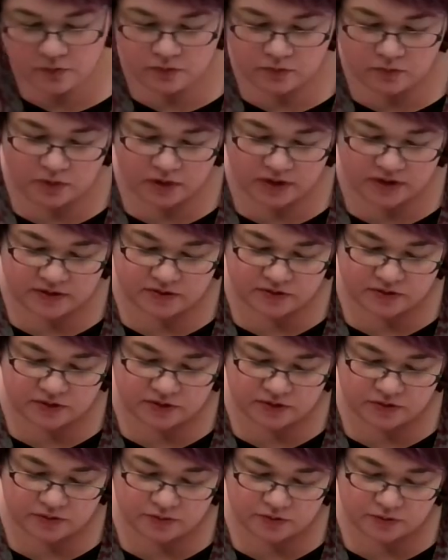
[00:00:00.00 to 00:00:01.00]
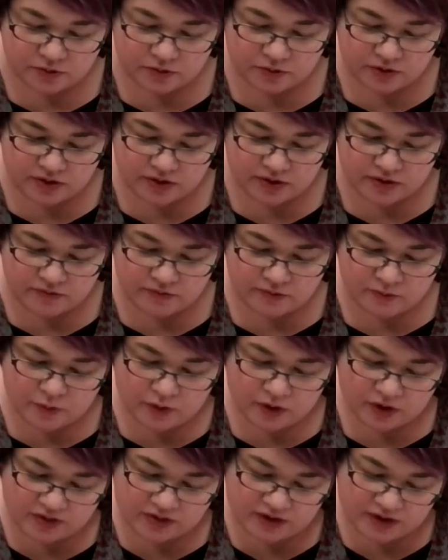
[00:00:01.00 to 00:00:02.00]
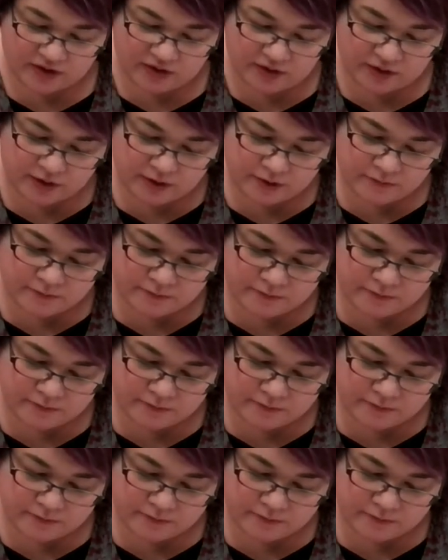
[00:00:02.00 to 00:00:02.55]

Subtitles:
1, 2, 3, 4 on the other.